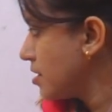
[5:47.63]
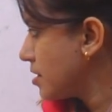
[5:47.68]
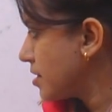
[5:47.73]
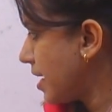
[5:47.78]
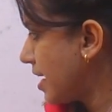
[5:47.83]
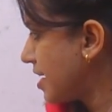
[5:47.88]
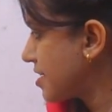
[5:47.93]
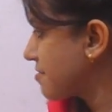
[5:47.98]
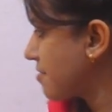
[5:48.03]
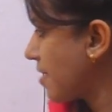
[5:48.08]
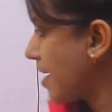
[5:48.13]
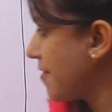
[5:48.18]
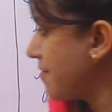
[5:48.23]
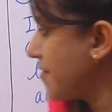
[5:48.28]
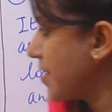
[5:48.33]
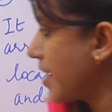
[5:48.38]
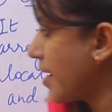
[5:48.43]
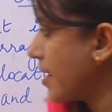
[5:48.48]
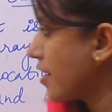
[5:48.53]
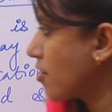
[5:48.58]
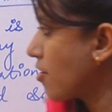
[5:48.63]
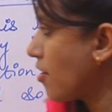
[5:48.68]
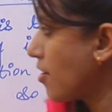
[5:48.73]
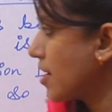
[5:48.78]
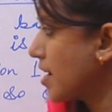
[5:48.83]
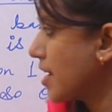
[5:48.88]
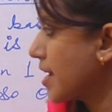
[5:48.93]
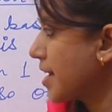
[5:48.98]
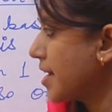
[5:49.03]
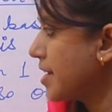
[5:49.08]
That's why we are
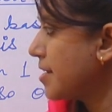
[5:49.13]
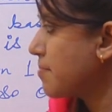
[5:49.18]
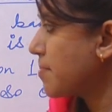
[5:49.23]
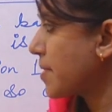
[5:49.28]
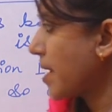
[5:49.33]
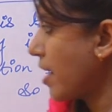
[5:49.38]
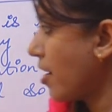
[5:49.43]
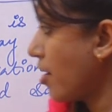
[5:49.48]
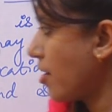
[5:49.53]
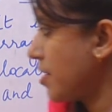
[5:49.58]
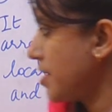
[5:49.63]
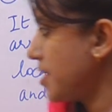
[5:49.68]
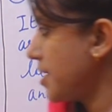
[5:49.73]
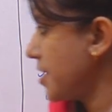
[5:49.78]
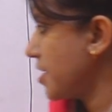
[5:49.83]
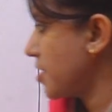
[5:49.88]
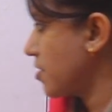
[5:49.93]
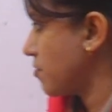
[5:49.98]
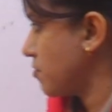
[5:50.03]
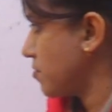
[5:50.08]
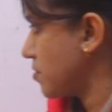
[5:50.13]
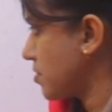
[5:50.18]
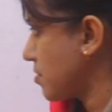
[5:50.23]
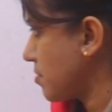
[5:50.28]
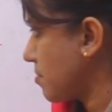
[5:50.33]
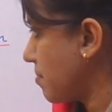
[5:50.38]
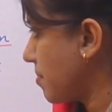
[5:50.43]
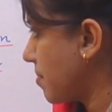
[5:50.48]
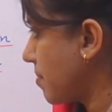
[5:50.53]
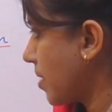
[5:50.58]
calling it priority
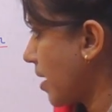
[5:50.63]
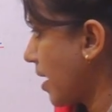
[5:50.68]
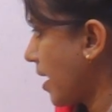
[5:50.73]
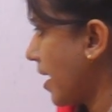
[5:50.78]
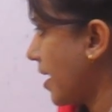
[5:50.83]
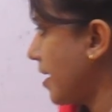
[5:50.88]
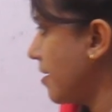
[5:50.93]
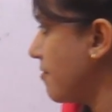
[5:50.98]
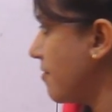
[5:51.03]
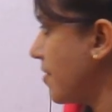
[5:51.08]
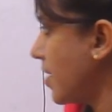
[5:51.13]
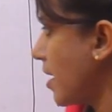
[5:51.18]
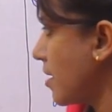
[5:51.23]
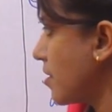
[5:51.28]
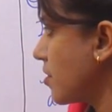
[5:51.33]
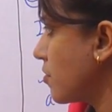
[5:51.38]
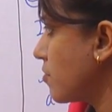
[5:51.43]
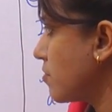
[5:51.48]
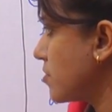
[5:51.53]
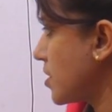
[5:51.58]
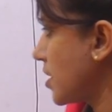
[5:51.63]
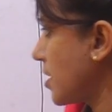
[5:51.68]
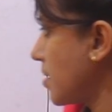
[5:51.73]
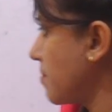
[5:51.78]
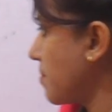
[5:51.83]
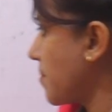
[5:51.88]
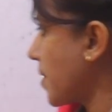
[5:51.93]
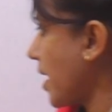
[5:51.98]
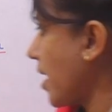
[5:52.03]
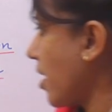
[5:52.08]
queues, and we are
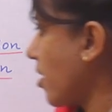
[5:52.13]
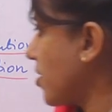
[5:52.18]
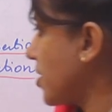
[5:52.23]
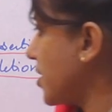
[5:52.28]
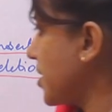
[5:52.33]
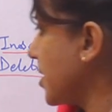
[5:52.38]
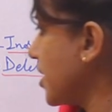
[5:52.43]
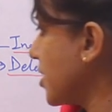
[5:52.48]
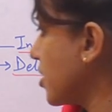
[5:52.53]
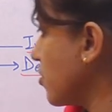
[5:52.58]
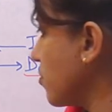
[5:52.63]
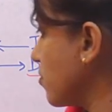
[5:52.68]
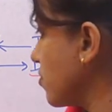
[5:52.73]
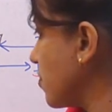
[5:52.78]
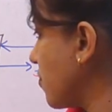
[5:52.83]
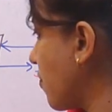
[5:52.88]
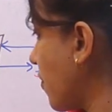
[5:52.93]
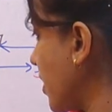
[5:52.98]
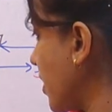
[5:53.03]
using priority queues for